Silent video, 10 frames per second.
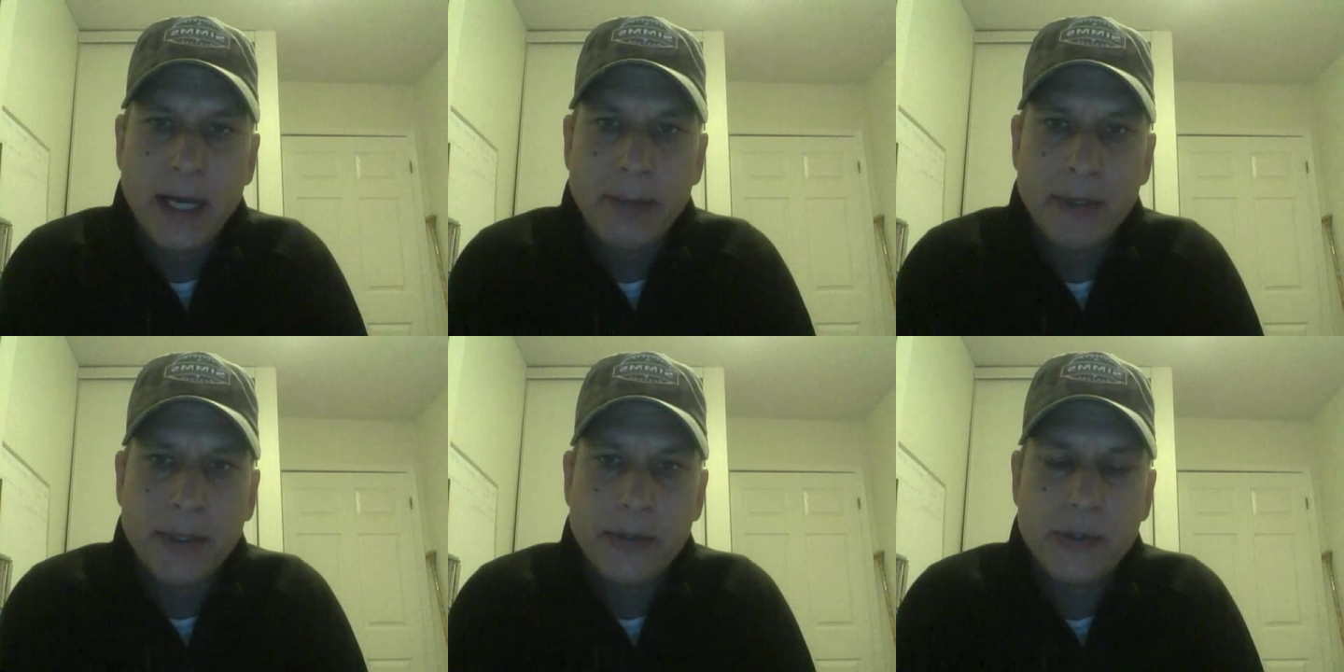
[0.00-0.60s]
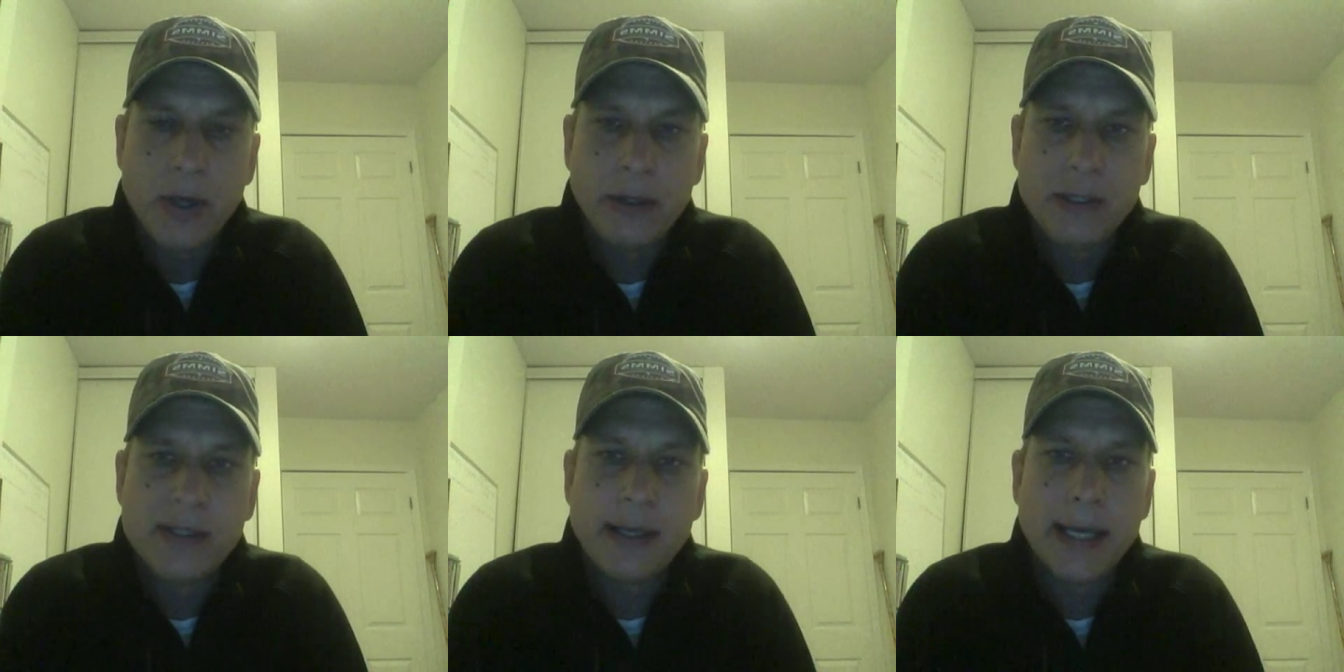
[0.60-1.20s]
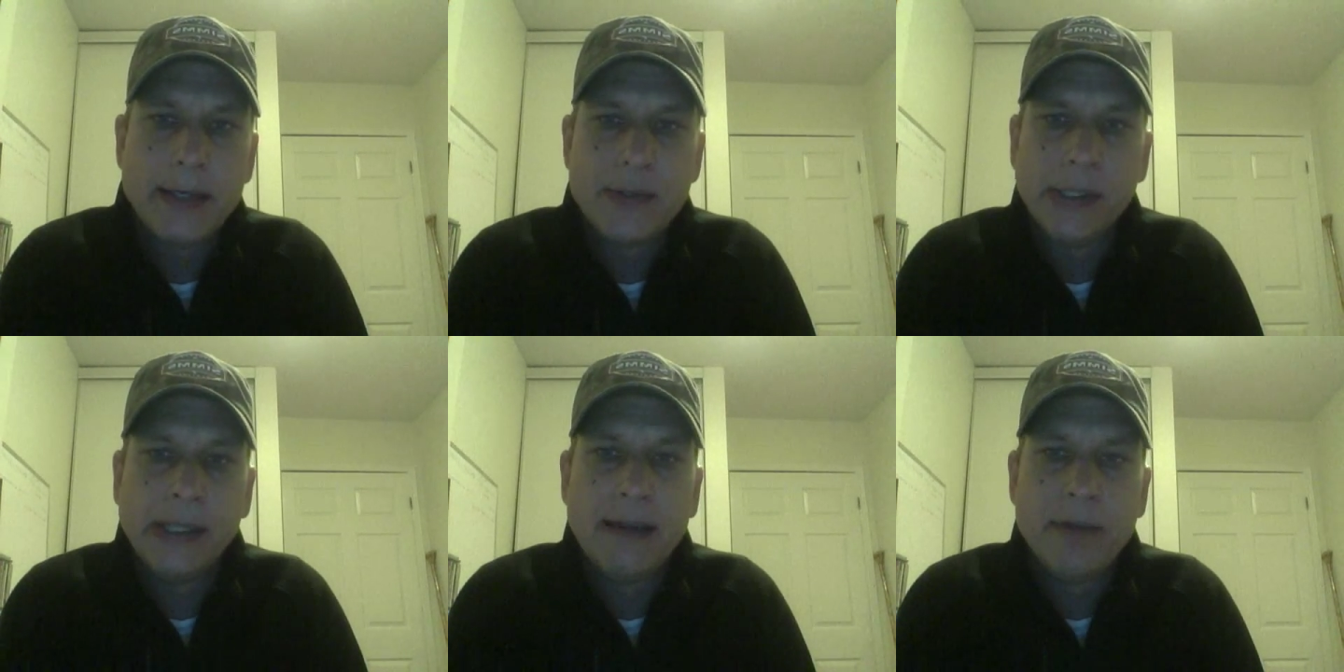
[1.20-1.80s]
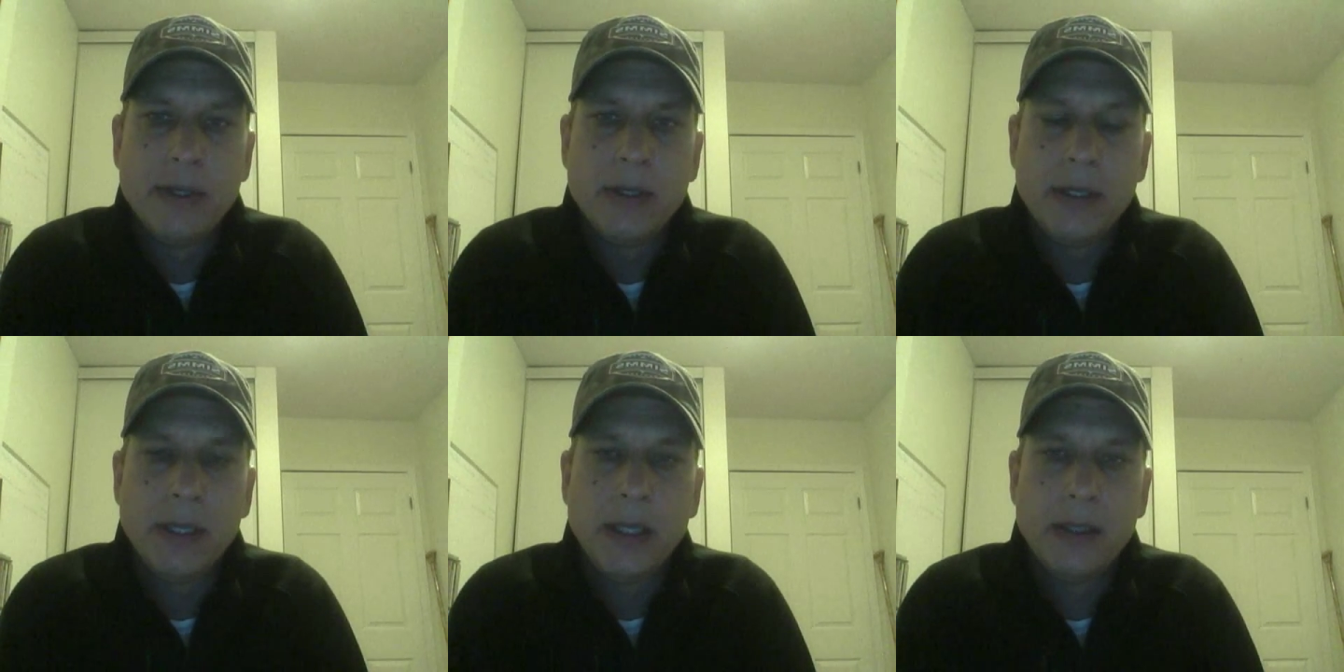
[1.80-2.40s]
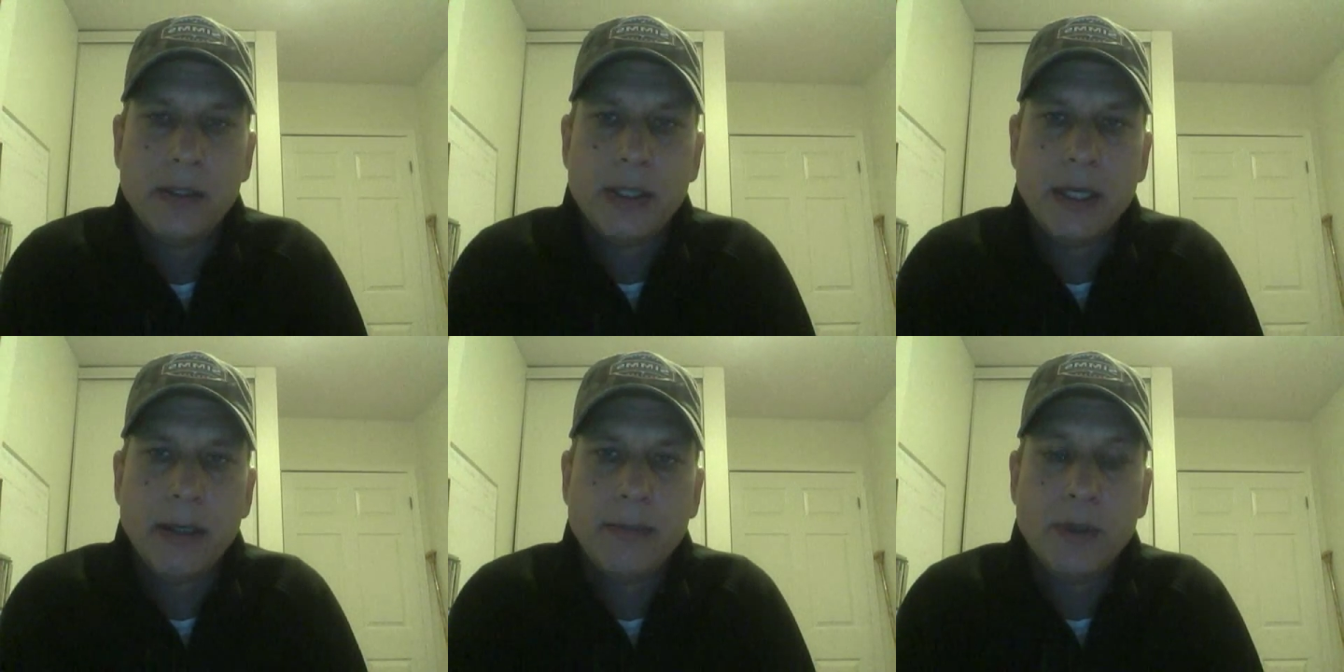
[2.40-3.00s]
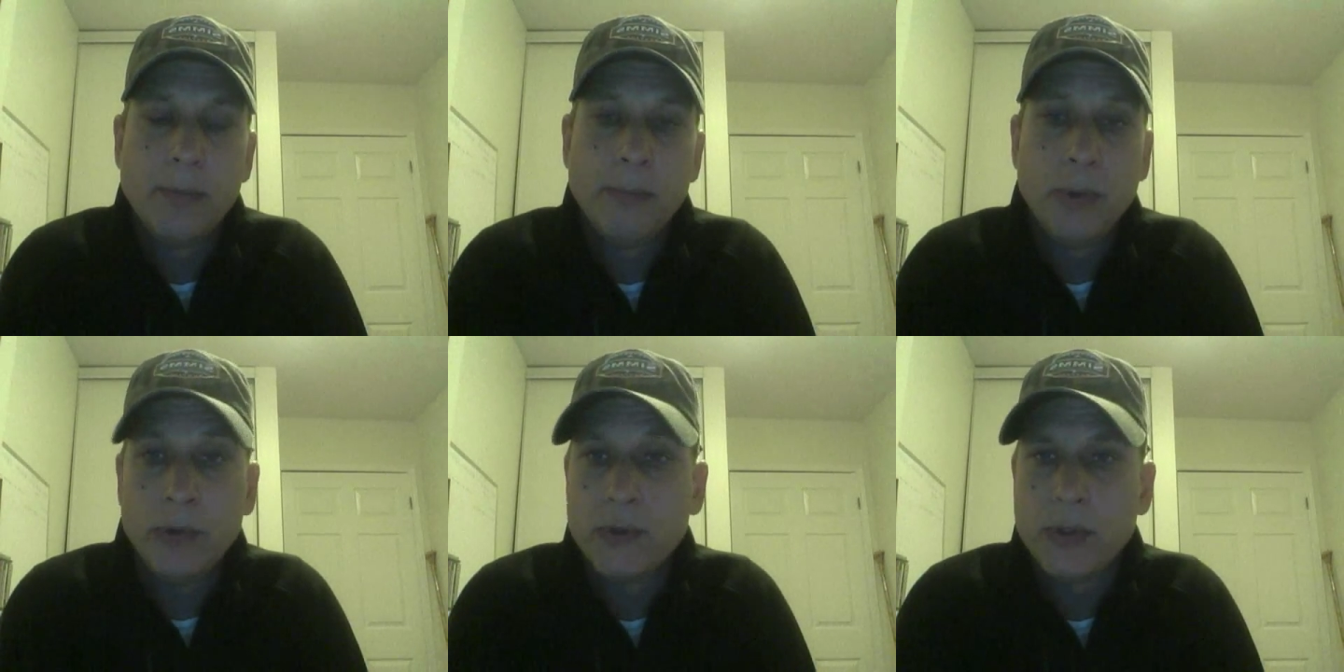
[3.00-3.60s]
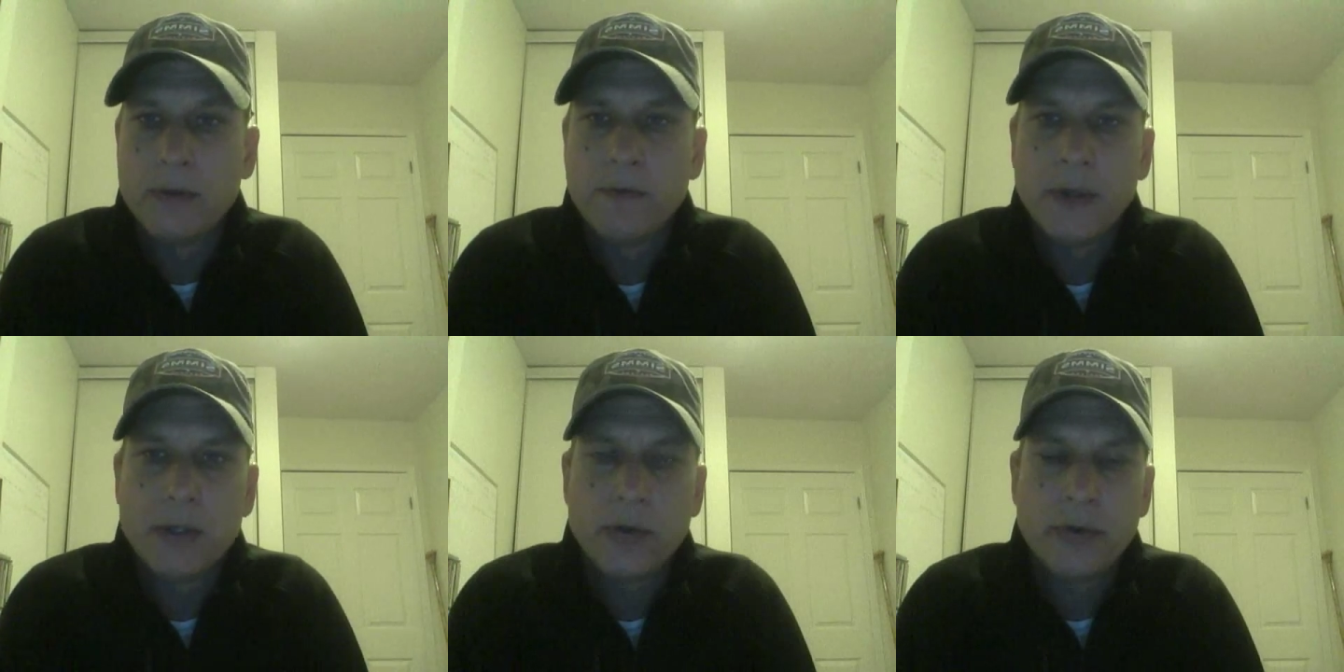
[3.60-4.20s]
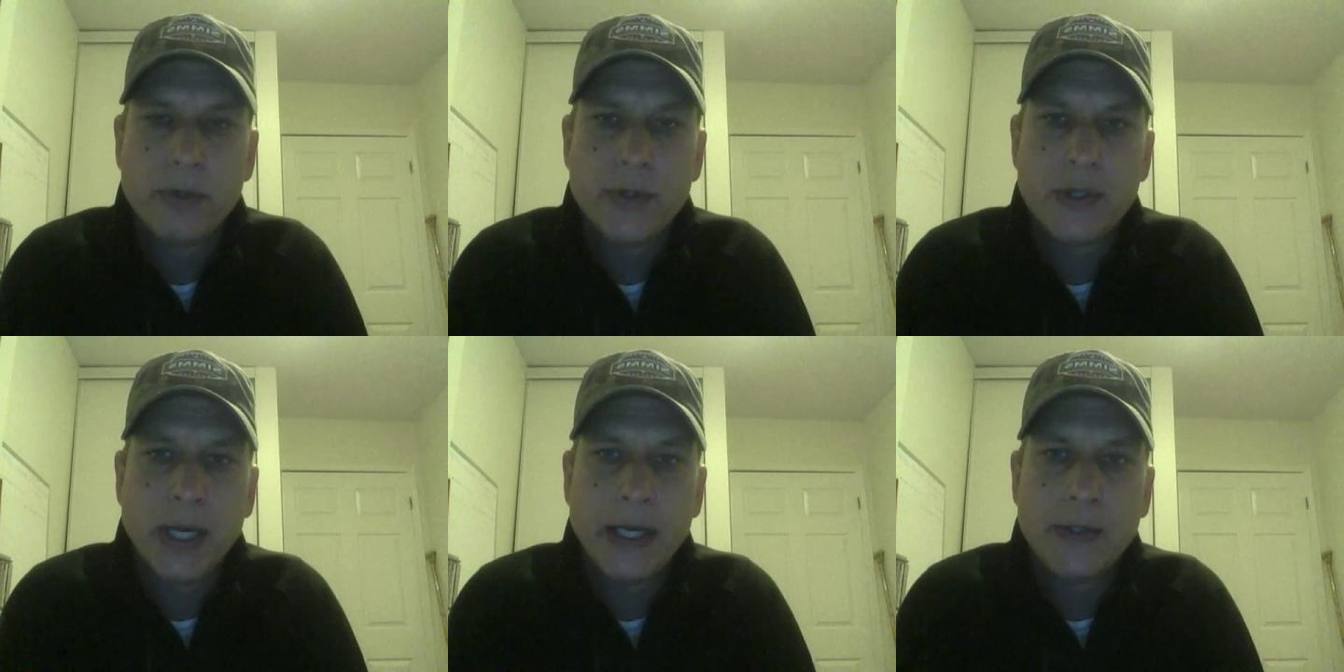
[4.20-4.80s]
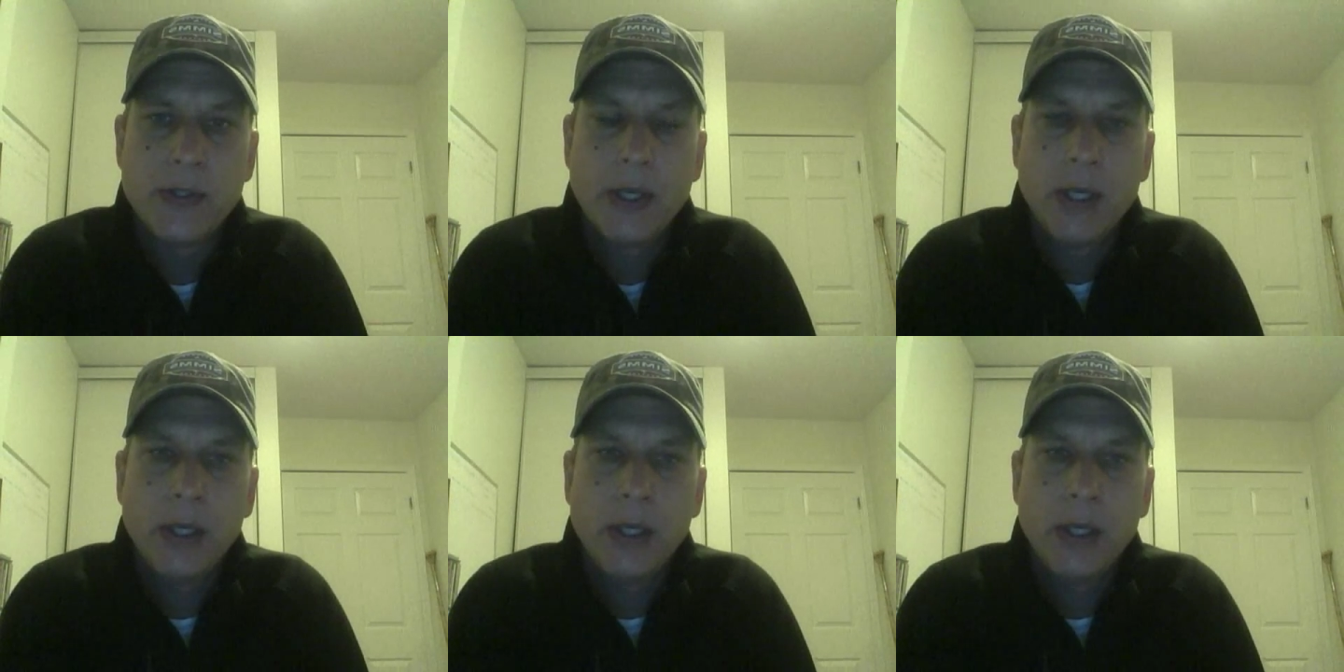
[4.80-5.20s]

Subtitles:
I'm a solid size 11, and the boots do fit true to size.